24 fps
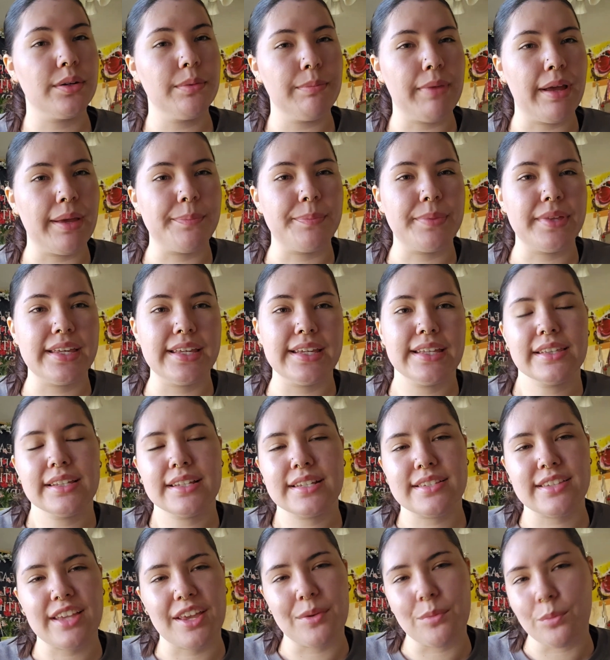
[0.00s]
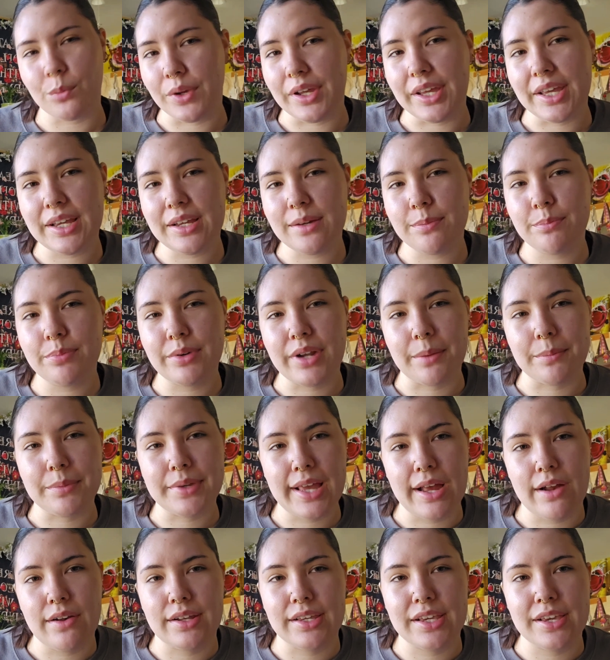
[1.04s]
might be in the same week, but I'm
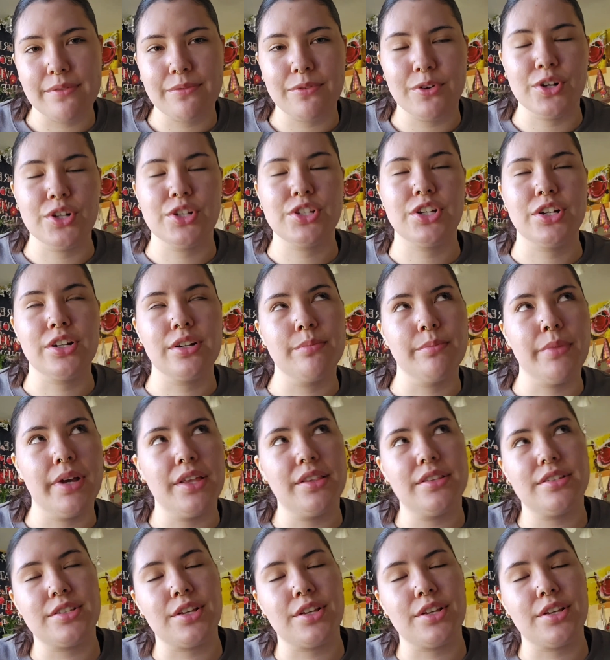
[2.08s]
counting it for a certain month.